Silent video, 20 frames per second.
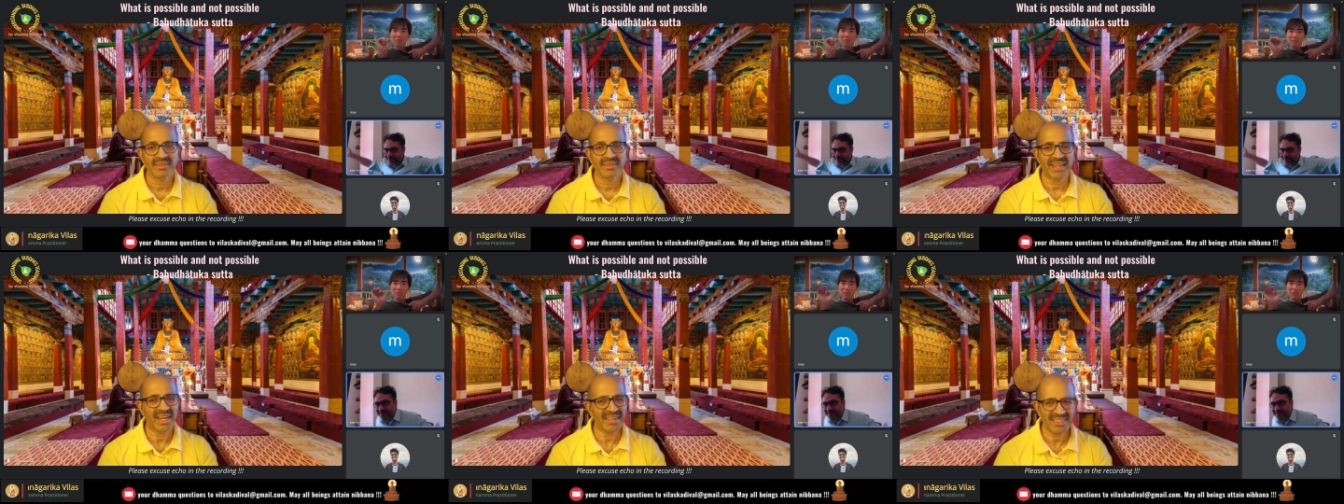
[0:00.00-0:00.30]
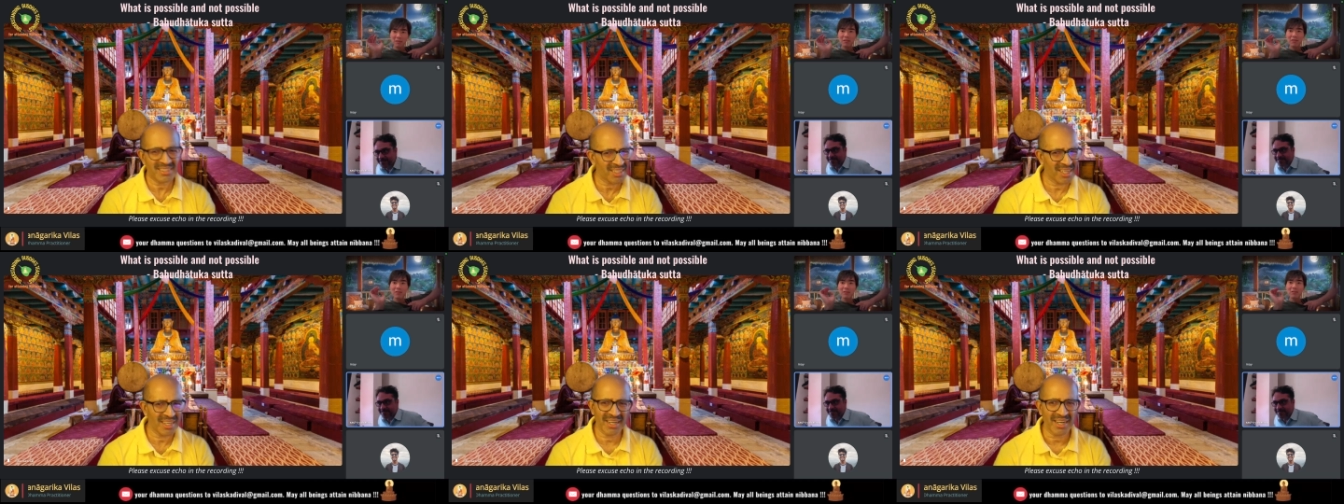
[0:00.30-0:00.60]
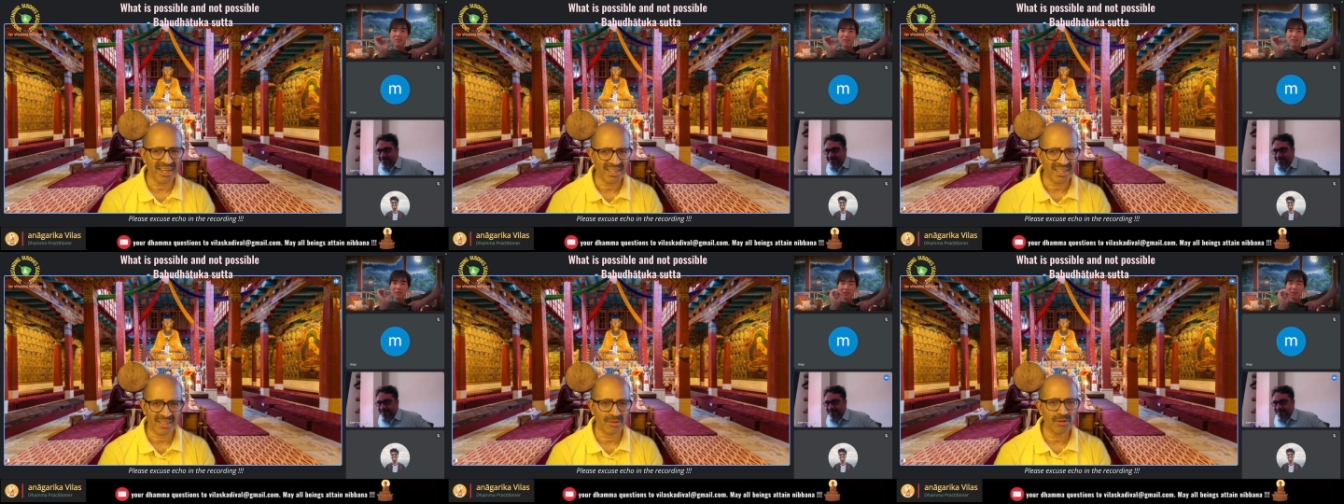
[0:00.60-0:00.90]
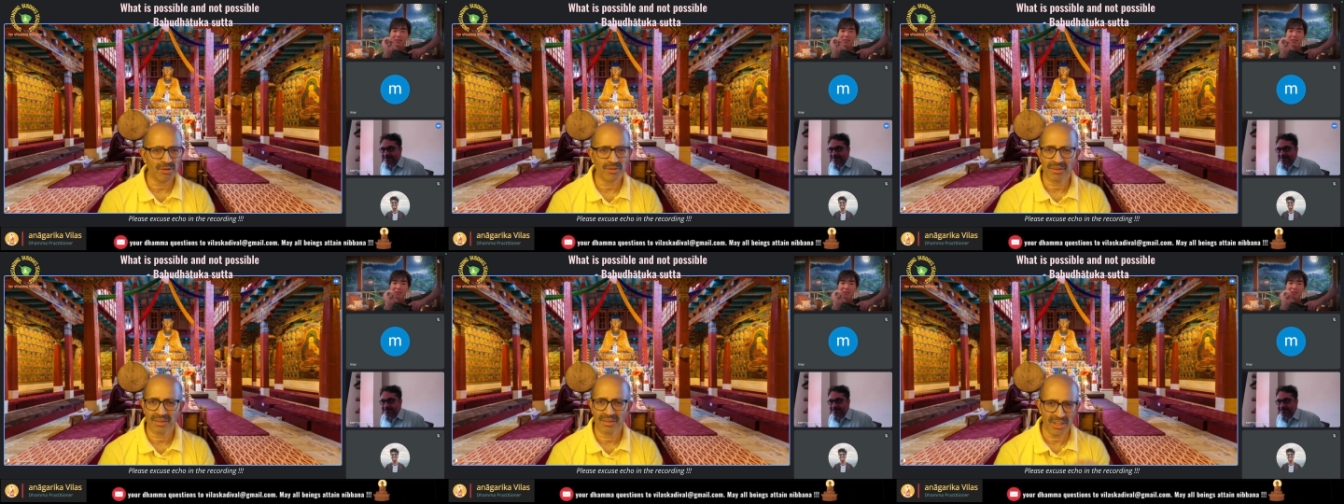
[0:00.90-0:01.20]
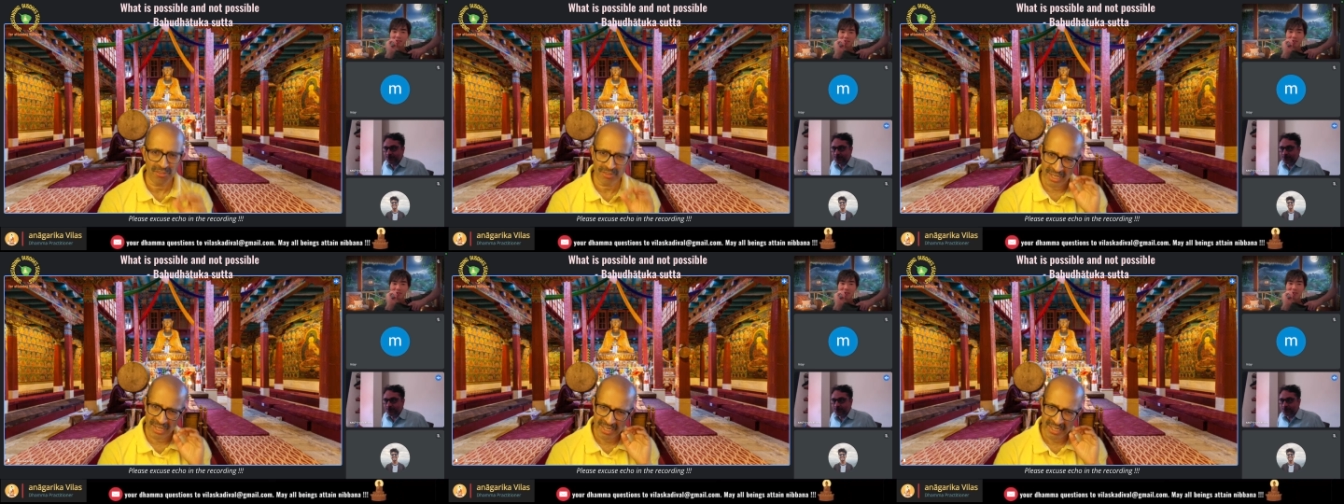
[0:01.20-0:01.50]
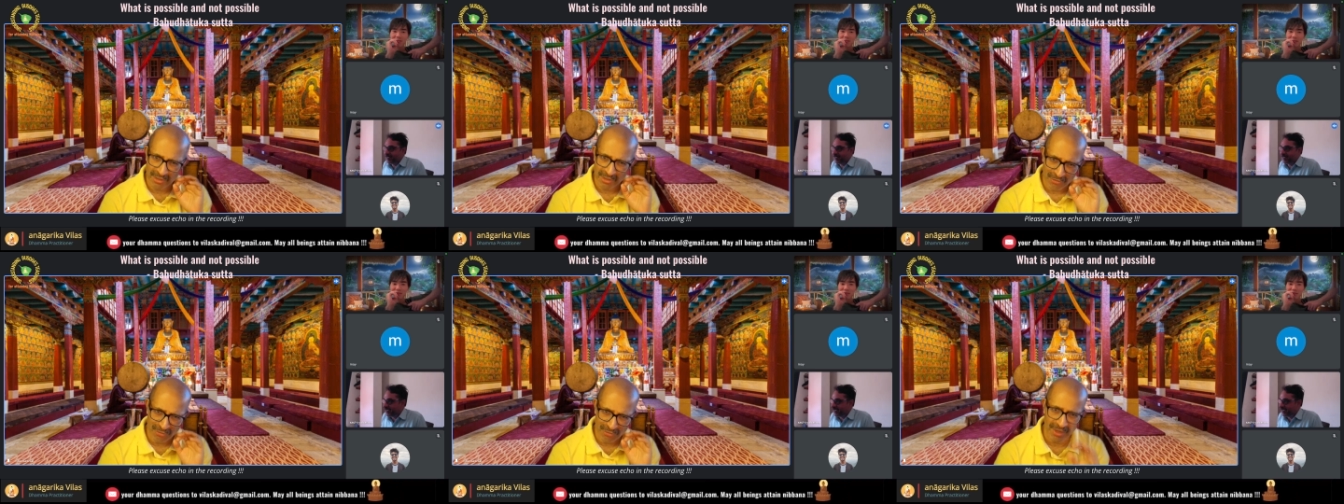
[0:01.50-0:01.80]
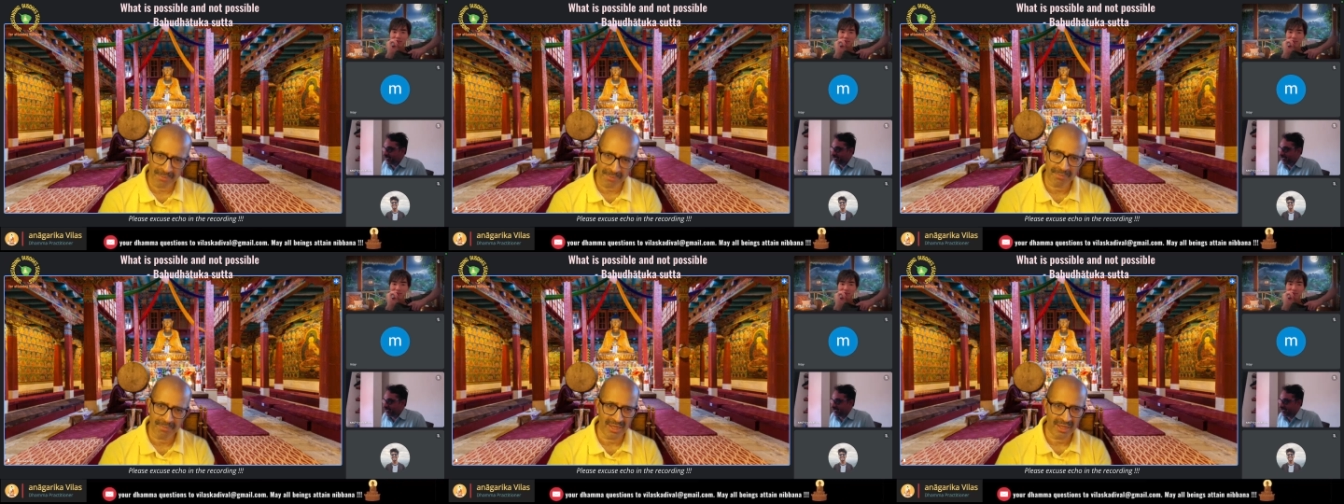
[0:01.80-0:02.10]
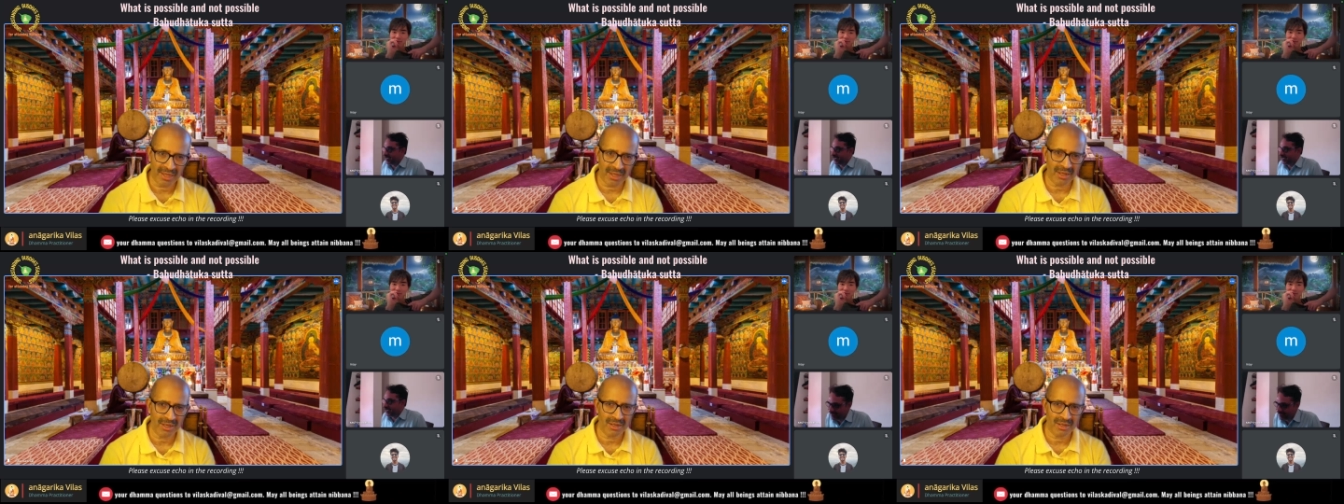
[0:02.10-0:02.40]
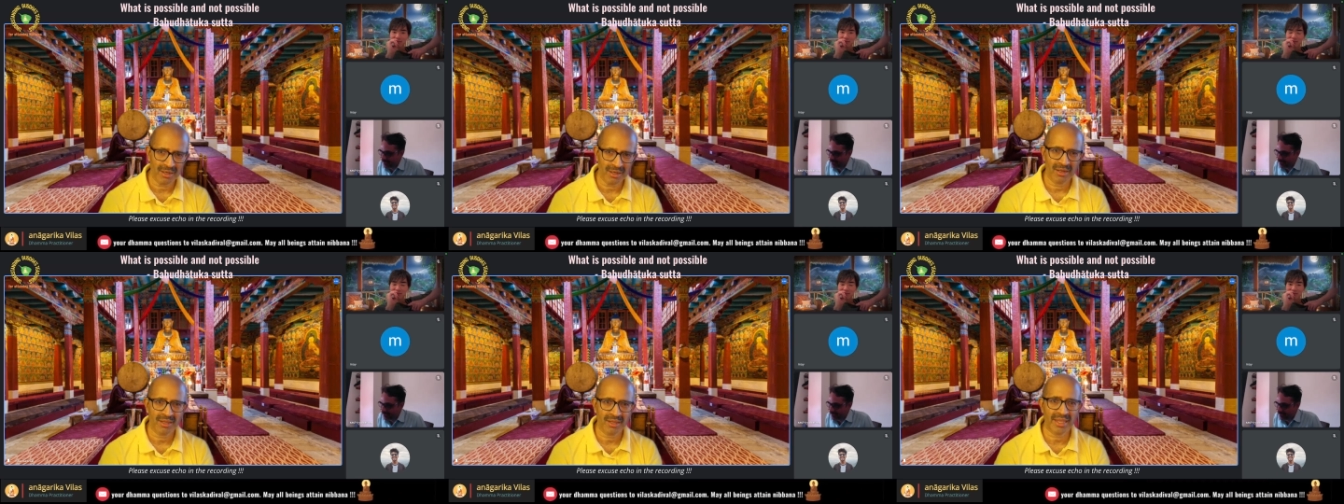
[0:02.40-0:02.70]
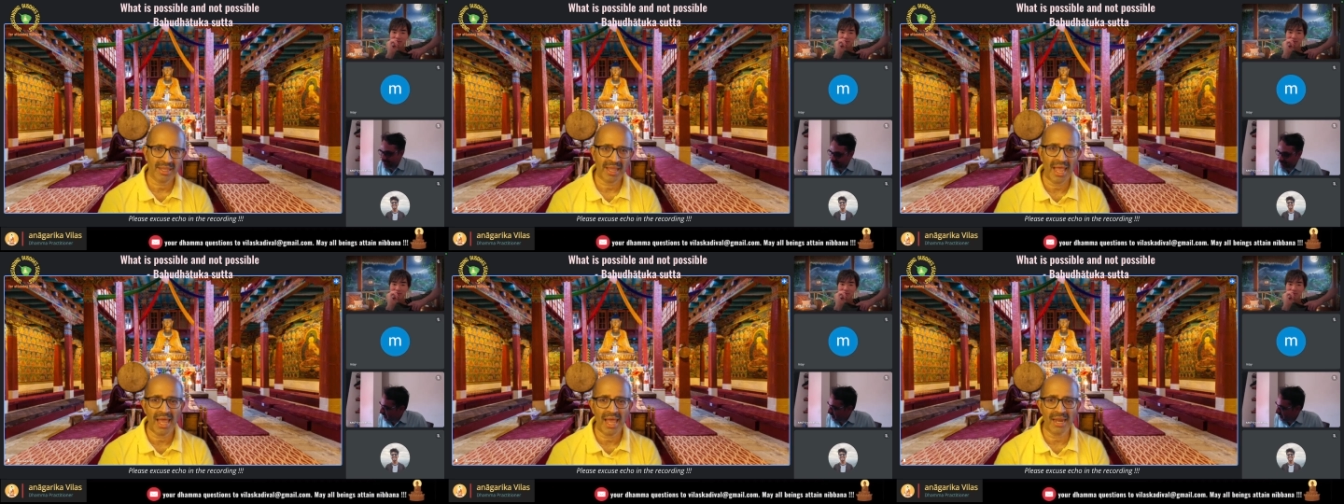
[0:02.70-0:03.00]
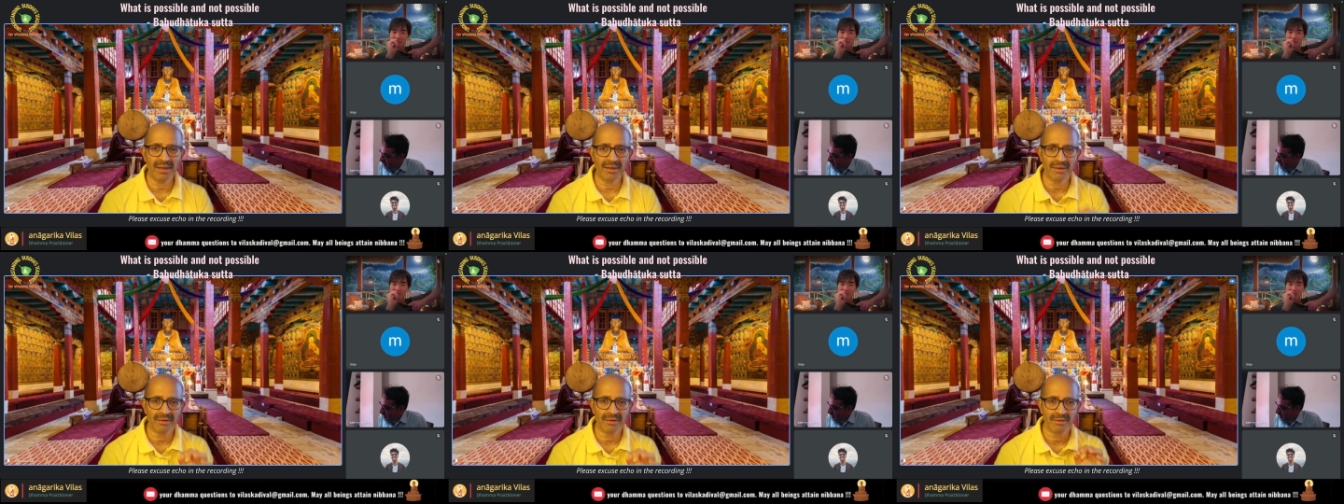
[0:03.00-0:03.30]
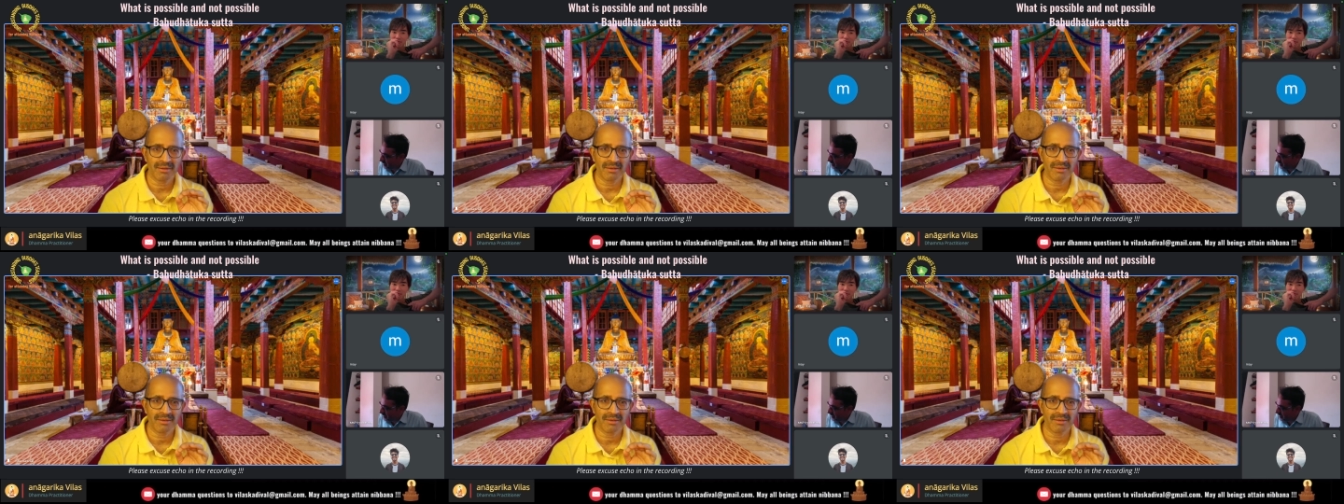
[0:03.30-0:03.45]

That is correct. No, any female can